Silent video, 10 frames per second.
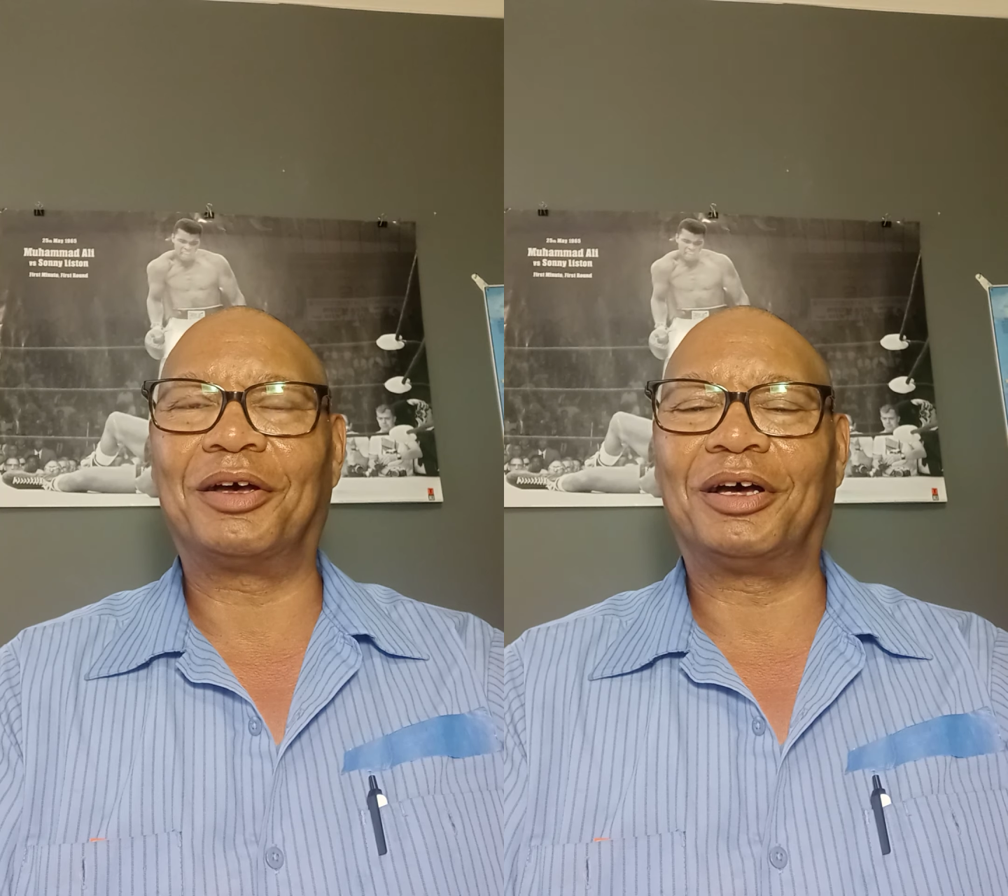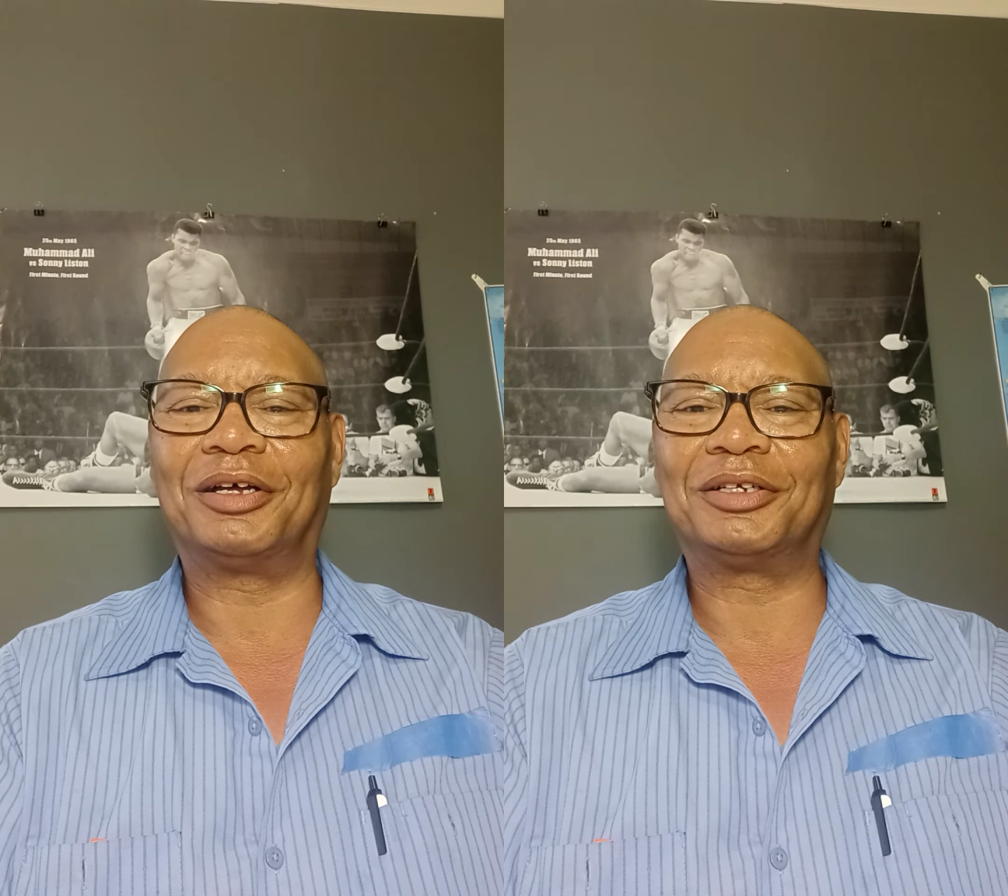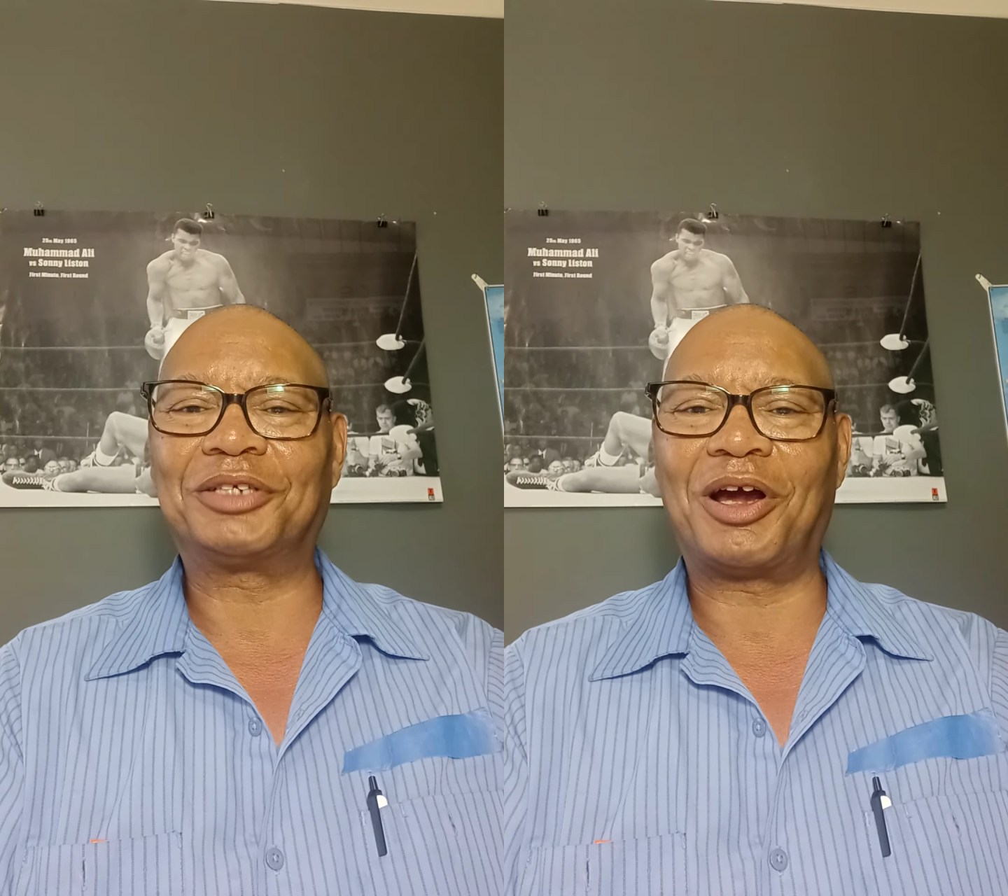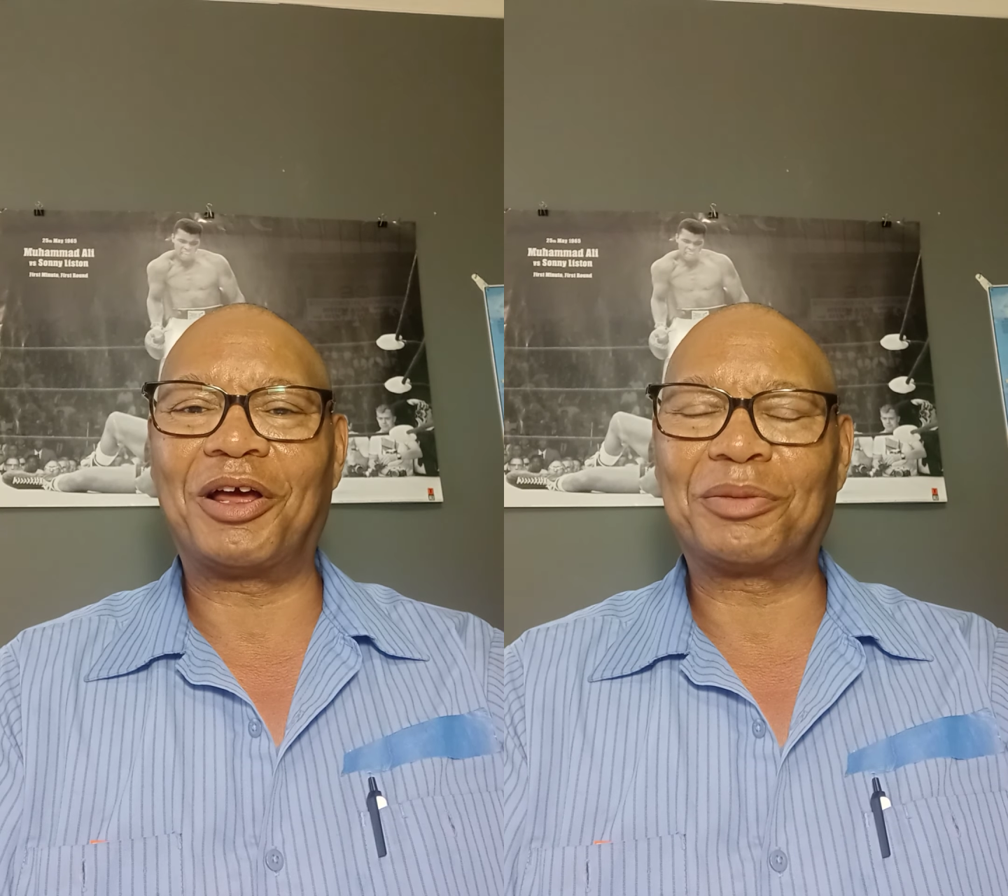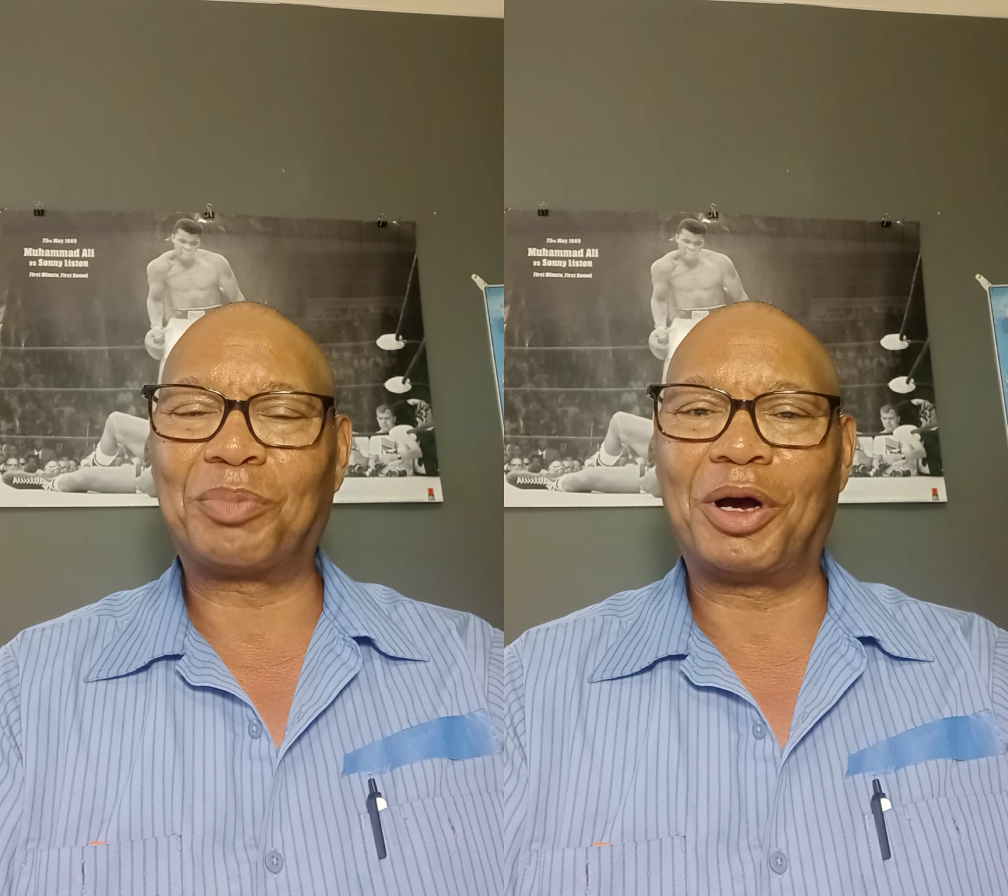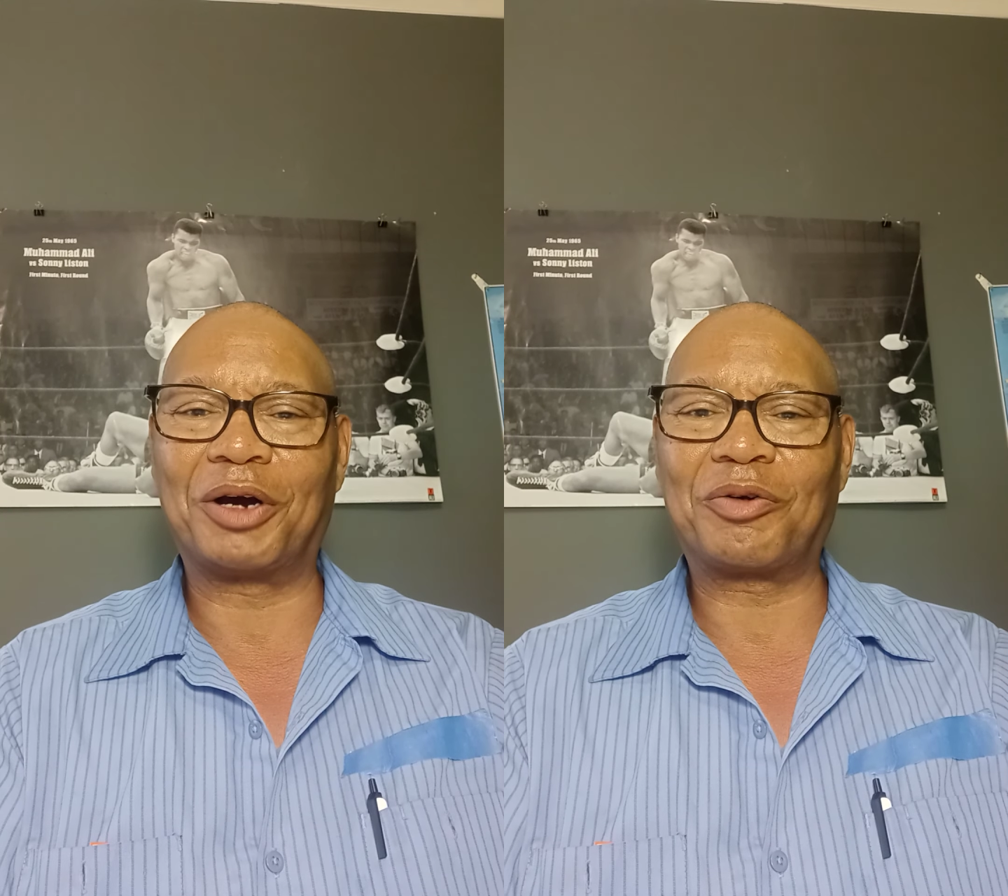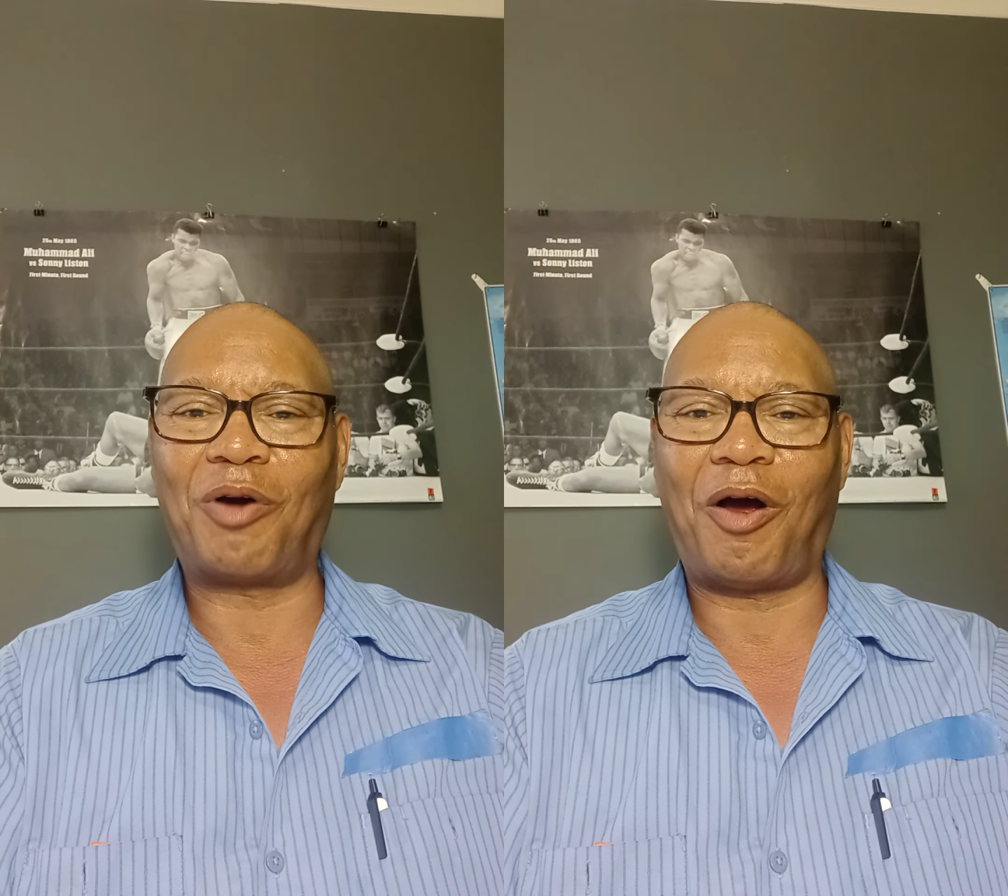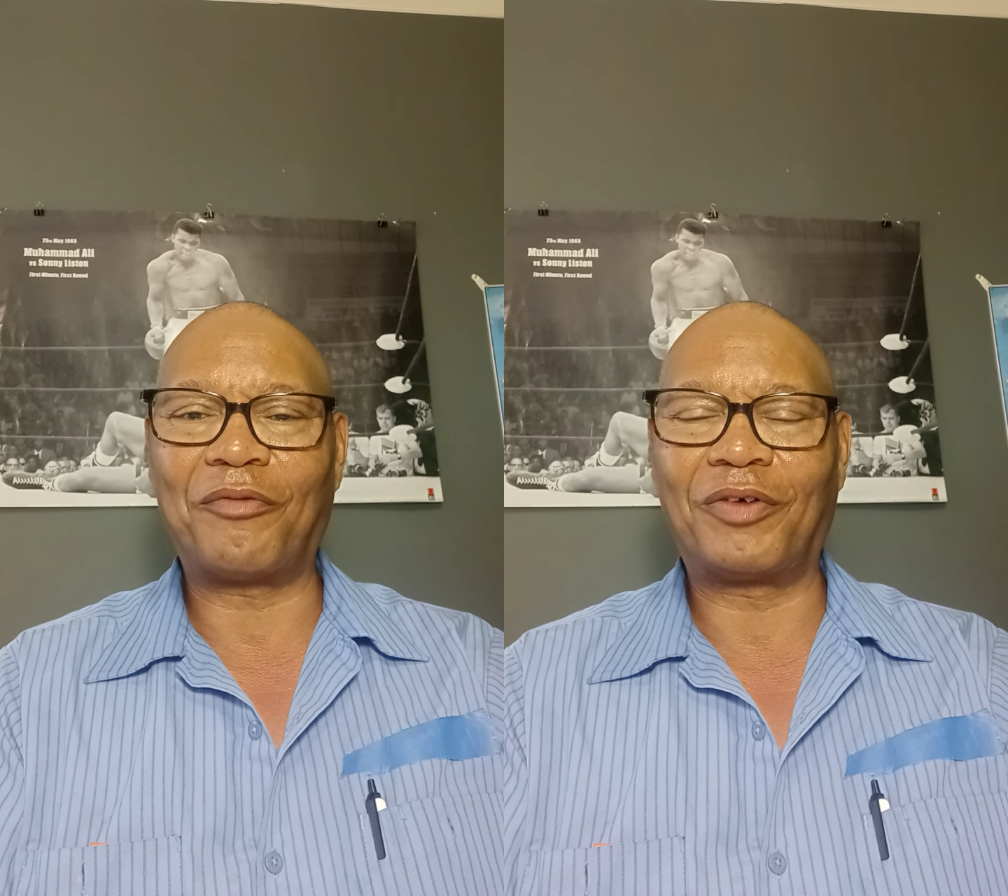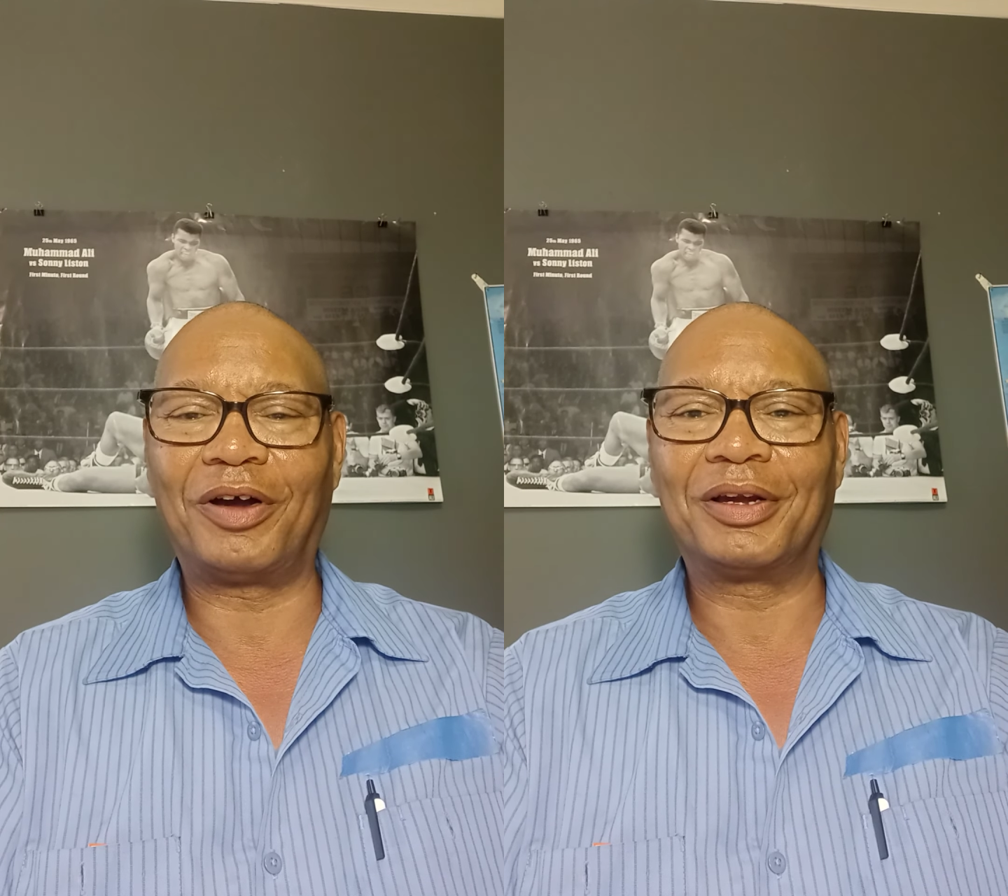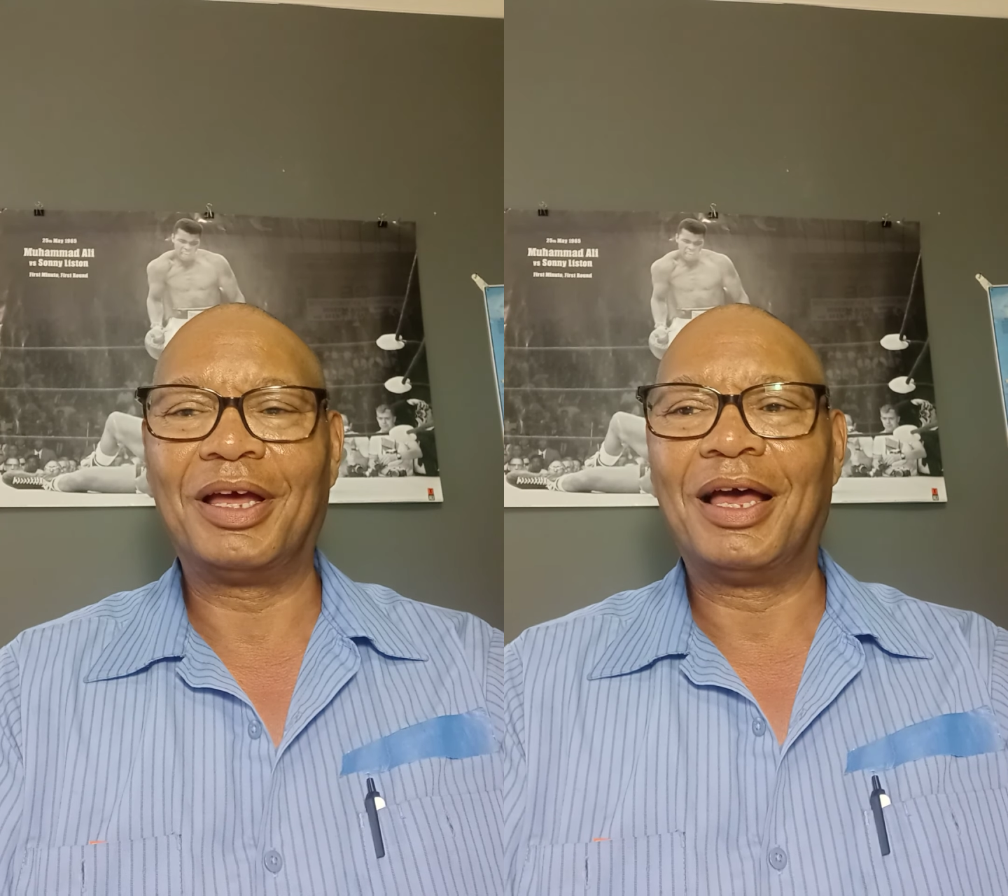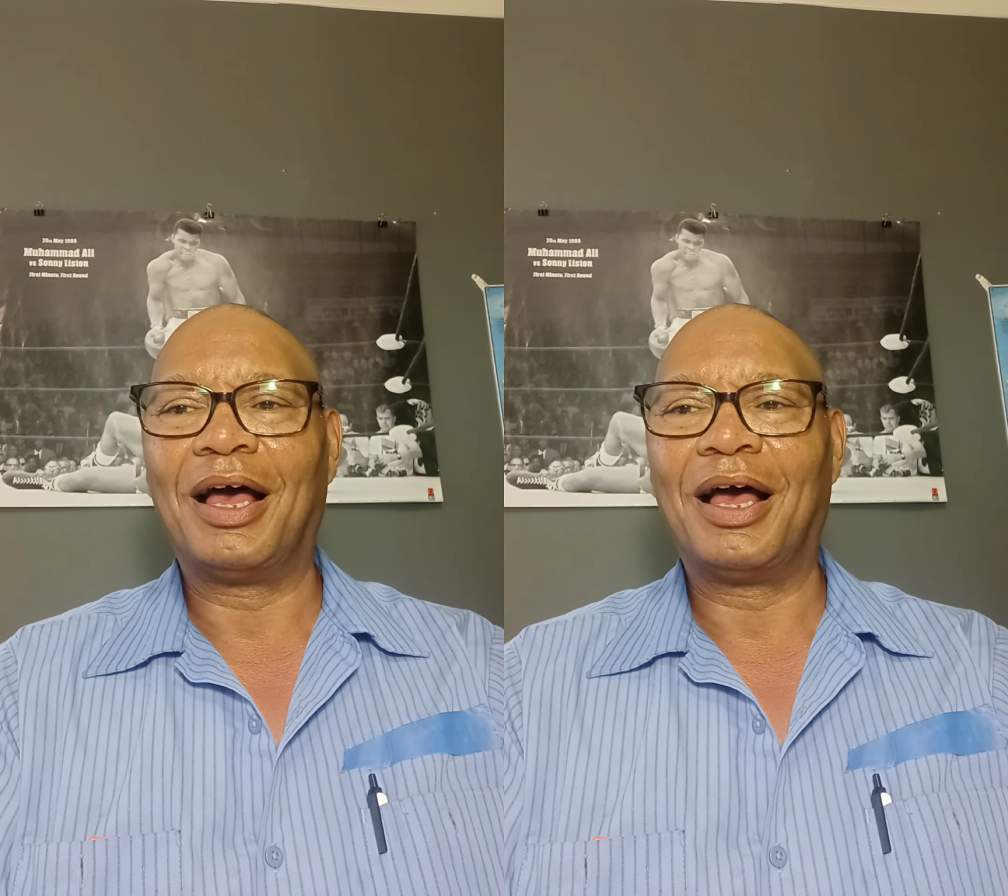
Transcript: Terrence Bud Crawford?